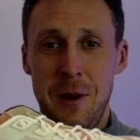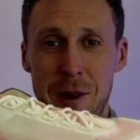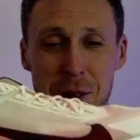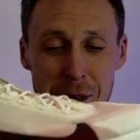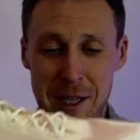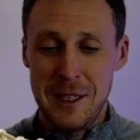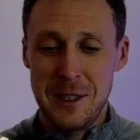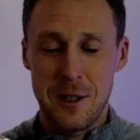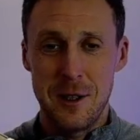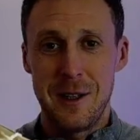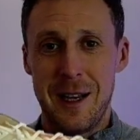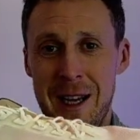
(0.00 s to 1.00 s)

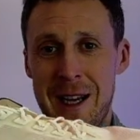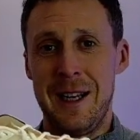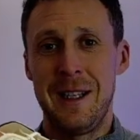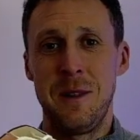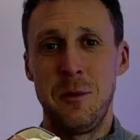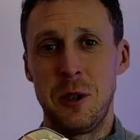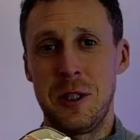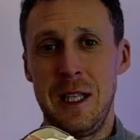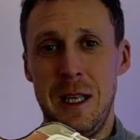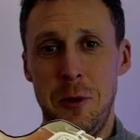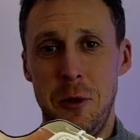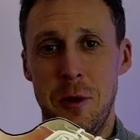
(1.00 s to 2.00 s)
lighter, and more
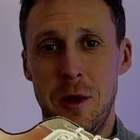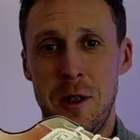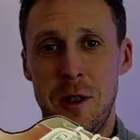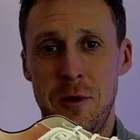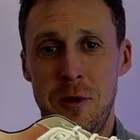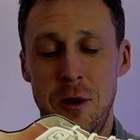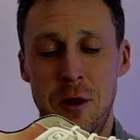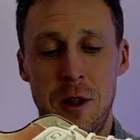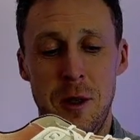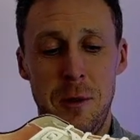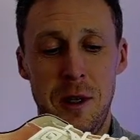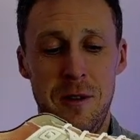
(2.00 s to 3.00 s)
stable underfoot than
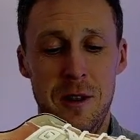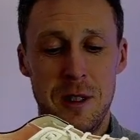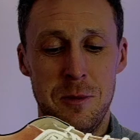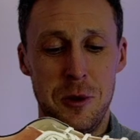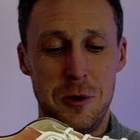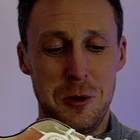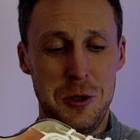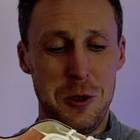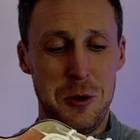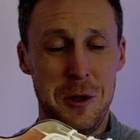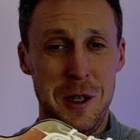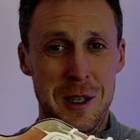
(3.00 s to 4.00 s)
the previous model.
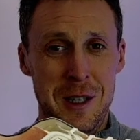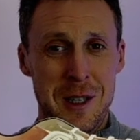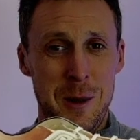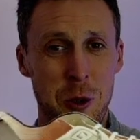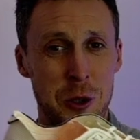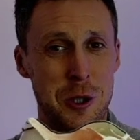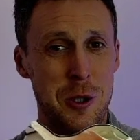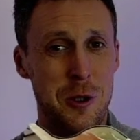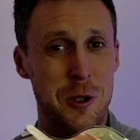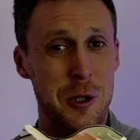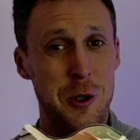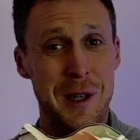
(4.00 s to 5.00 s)
So I'm not
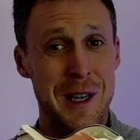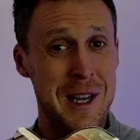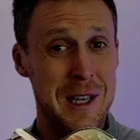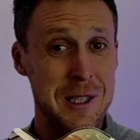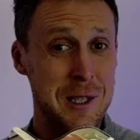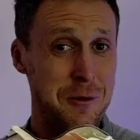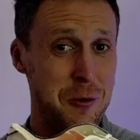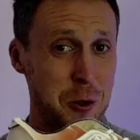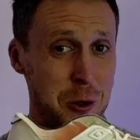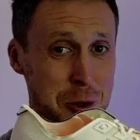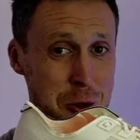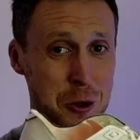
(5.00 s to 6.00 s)
sure you can ask
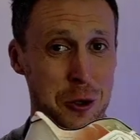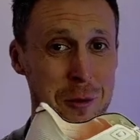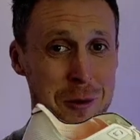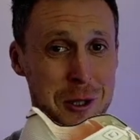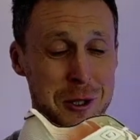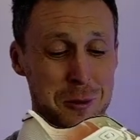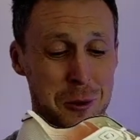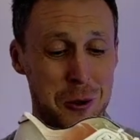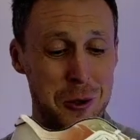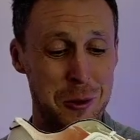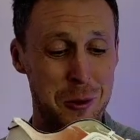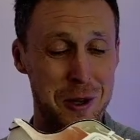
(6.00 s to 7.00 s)
for too much
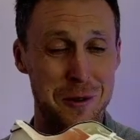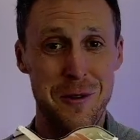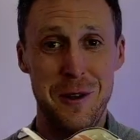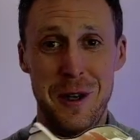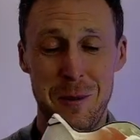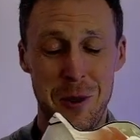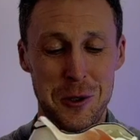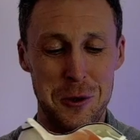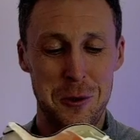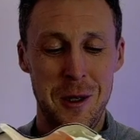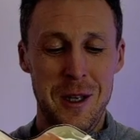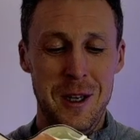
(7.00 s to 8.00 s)
more with a
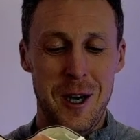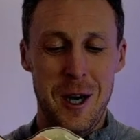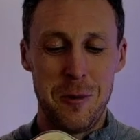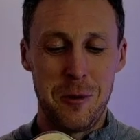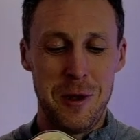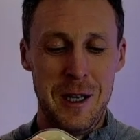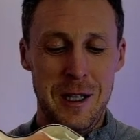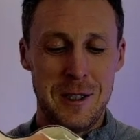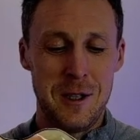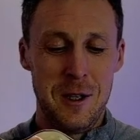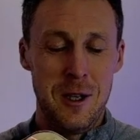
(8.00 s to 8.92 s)
model upgrade.